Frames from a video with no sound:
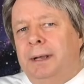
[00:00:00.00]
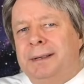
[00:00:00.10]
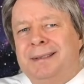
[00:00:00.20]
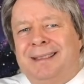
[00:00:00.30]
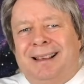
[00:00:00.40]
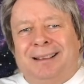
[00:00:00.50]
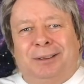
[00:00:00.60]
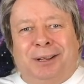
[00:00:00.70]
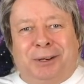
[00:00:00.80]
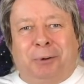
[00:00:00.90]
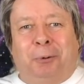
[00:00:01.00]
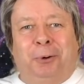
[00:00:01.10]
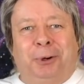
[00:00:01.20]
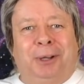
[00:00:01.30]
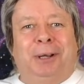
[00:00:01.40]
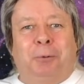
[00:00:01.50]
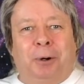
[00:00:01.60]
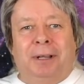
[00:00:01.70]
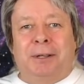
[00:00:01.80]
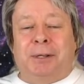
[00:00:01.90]
isn't that like really,
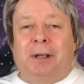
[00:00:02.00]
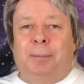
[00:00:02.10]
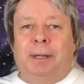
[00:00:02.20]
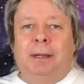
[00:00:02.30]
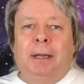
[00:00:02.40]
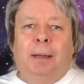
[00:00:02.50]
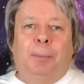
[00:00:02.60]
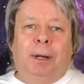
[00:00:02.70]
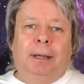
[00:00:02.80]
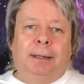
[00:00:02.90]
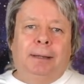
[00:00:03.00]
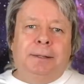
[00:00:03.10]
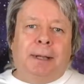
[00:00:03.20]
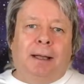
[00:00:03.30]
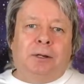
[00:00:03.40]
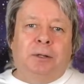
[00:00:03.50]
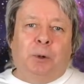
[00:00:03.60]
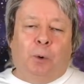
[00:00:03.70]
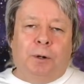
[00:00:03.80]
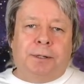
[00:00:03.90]
really scummy? But it gets actually
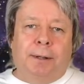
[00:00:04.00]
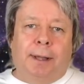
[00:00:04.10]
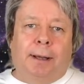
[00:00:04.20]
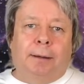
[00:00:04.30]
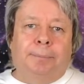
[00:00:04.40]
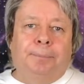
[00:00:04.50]
worse than that.